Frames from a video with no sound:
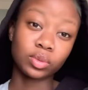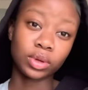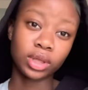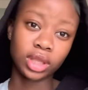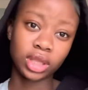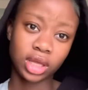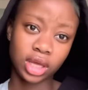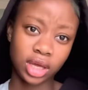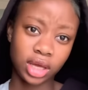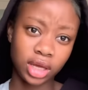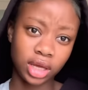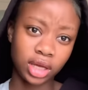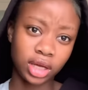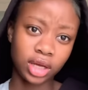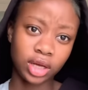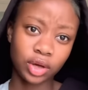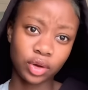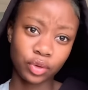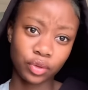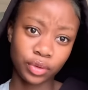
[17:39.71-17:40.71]
with
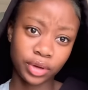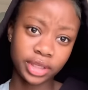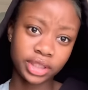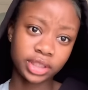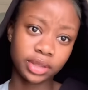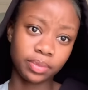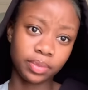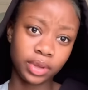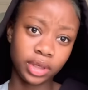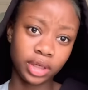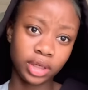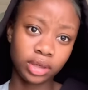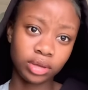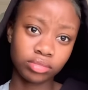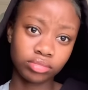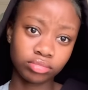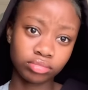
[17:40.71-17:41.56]
egg recipe.